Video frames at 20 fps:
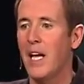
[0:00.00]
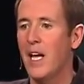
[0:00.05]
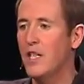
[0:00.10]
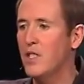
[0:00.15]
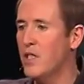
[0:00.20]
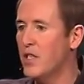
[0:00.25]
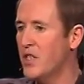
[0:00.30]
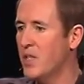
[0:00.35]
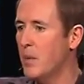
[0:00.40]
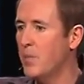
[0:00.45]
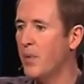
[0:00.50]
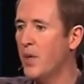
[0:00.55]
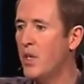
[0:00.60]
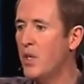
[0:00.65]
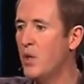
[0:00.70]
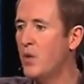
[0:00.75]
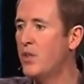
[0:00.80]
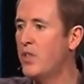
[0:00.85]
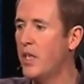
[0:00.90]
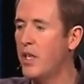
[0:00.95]
isn't simply
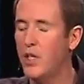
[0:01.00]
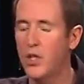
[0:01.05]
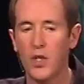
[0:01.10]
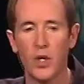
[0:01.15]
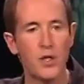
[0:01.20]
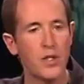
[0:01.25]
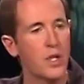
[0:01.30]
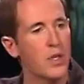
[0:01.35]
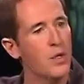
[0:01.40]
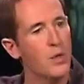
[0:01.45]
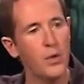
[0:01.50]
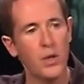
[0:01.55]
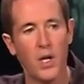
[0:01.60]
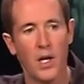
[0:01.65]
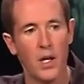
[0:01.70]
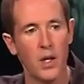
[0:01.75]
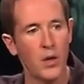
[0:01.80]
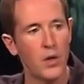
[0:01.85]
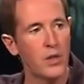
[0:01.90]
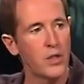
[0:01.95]
new t-shirts and new
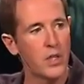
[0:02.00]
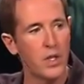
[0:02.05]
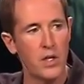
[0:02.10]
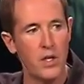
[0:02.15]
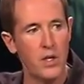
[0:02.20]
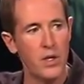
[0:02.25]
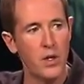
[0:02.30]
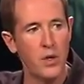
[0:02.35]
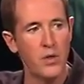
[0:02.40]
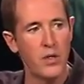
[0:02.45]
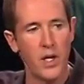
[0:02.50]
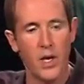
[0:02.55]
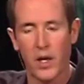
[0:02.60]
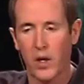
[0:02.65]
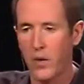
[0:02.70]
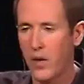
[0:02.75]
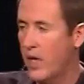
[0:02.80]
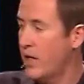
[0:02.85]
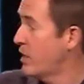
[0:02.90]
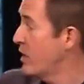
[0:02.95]
colors and new
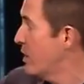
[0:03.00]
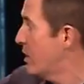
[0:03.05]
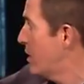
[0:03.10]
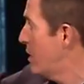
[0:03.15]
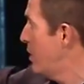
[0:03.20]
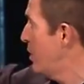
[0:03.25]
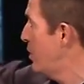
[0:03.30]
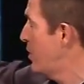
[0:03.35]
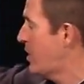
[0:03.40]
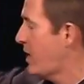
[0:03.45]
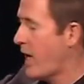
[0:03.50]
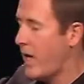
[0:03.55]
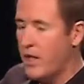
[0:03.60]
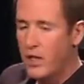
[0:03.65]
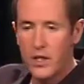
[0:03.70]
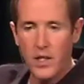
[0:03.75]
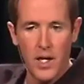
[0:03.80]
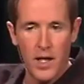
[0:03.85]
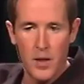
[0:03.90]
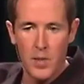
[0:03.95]
decorations and new
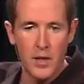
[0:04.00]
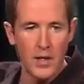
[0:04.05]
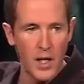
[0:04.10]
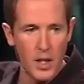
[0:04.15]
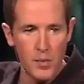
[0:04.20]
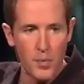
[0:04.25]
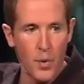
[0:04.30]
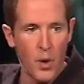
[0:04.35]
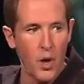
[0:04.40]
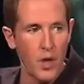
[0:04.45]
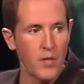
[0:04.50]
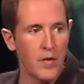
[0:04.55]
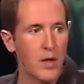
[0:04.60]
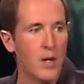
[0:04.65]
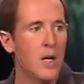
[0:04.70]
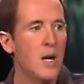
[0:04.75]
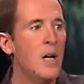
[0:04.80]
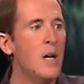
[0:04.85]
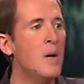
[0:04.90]
stage set. I mean, that's part of it.